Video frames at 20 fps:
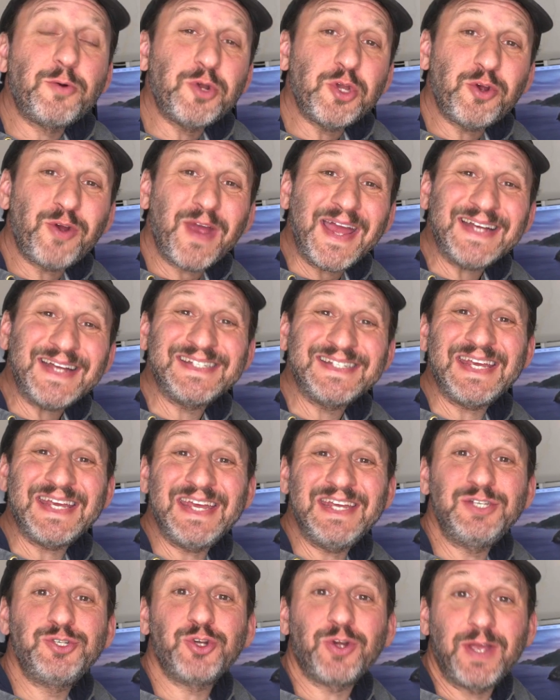Now when you're asked
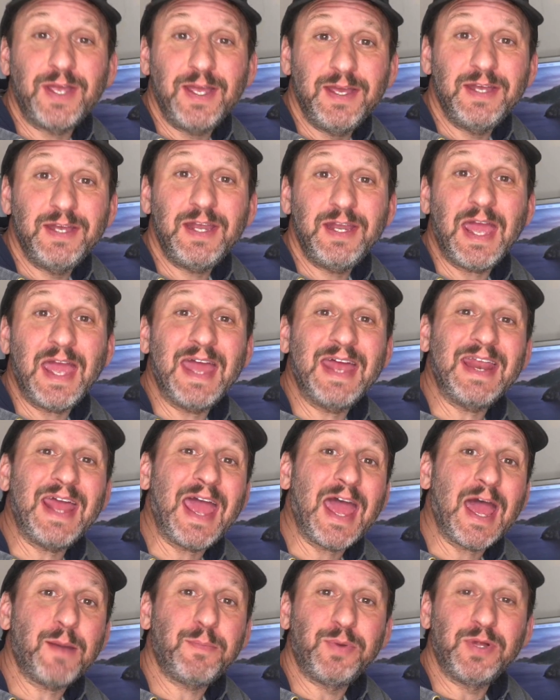to enter in an
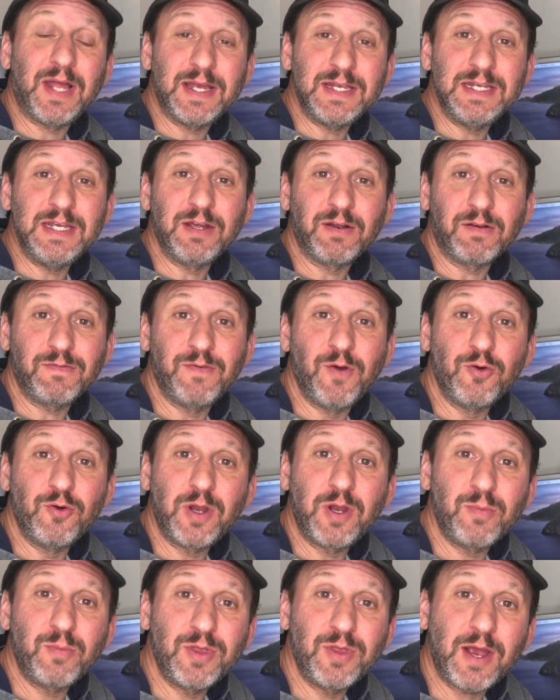Apple ID or
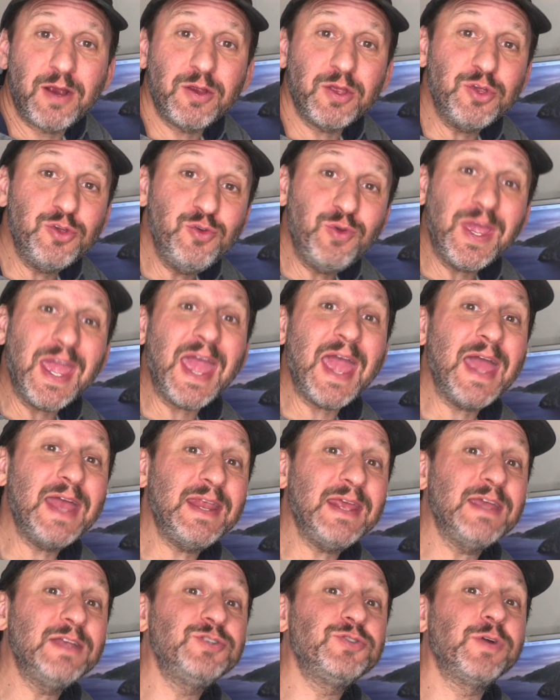phone number there, you
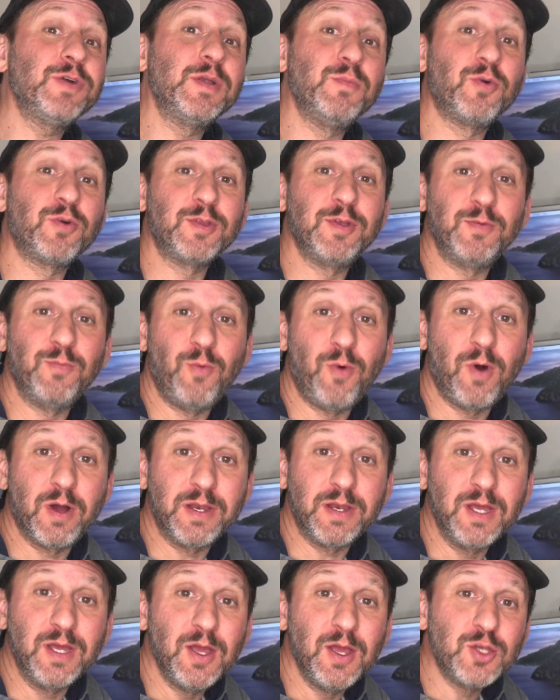can enter in more than
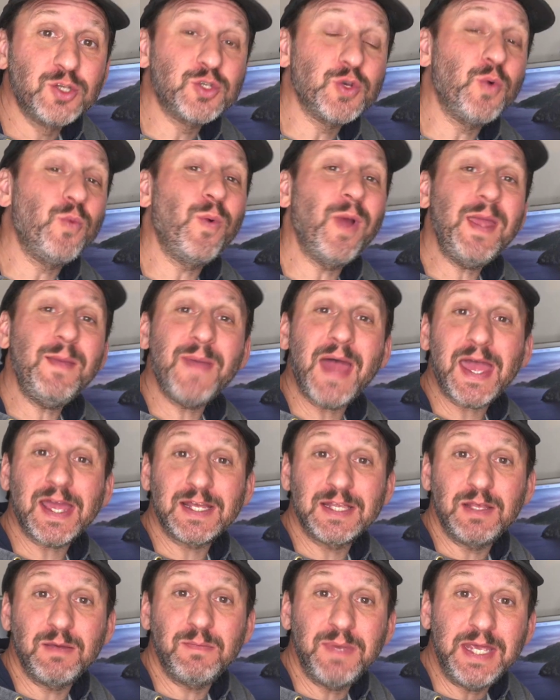one. So way
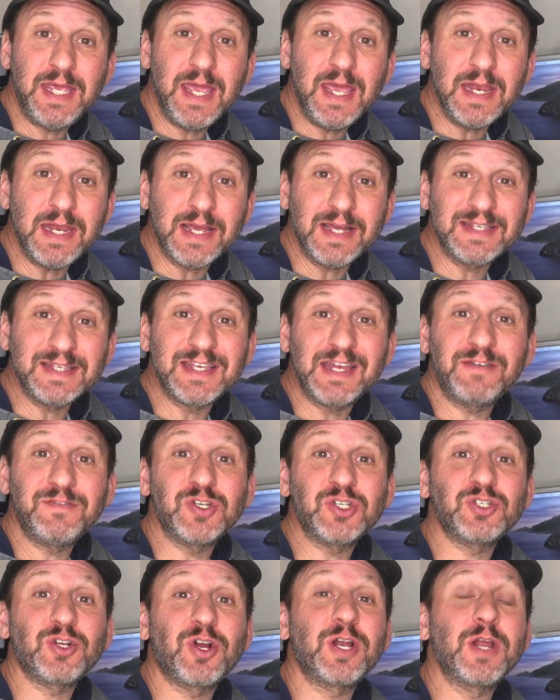back at the beginning, instead
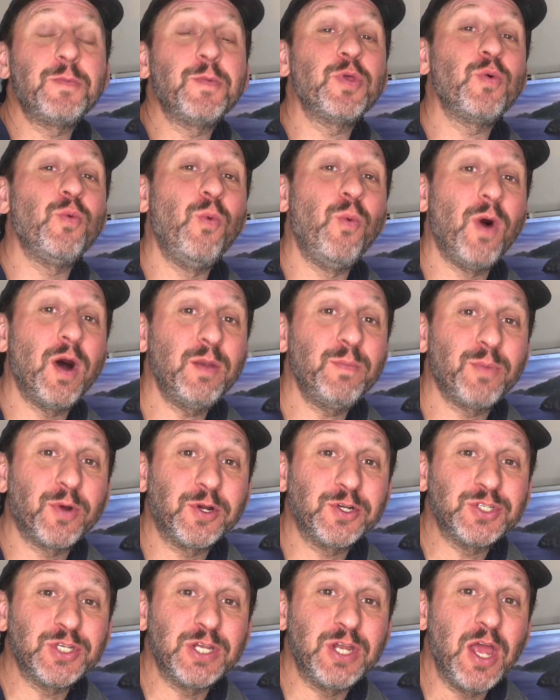of just starting with one
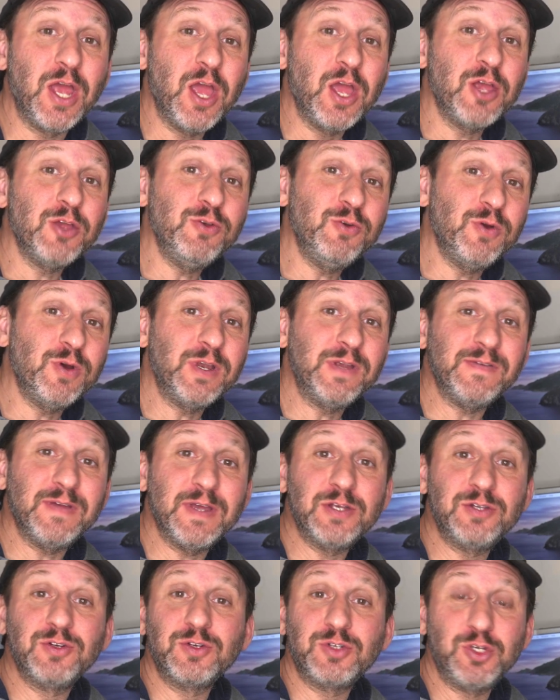person, you could have
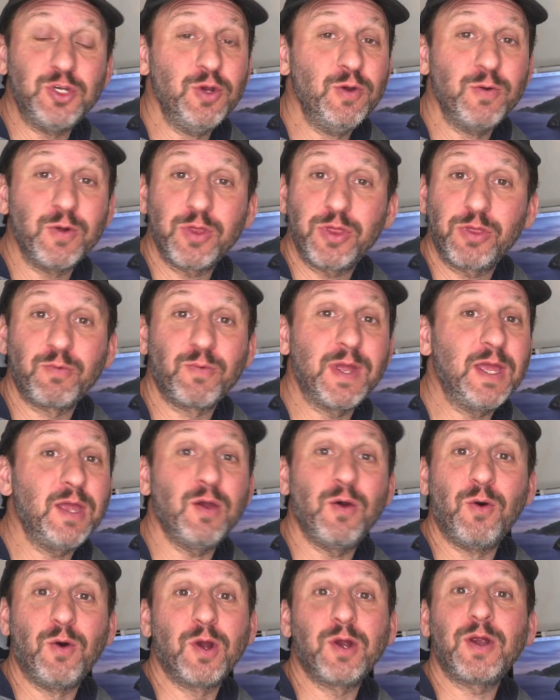entered two or
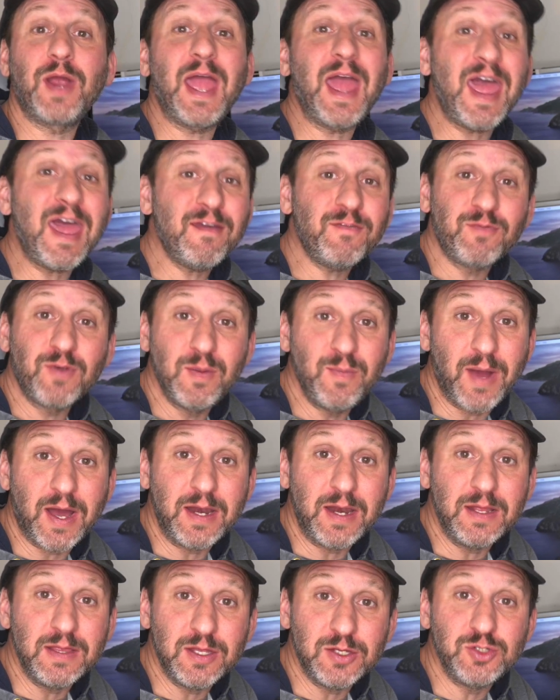three or
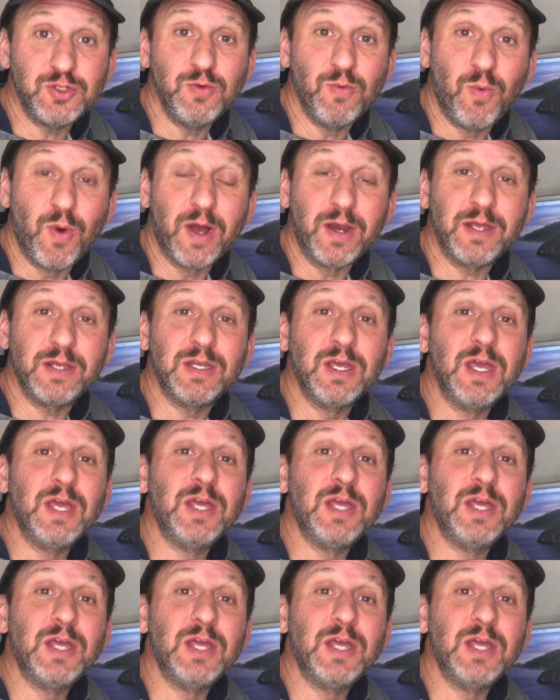everybody that you wanted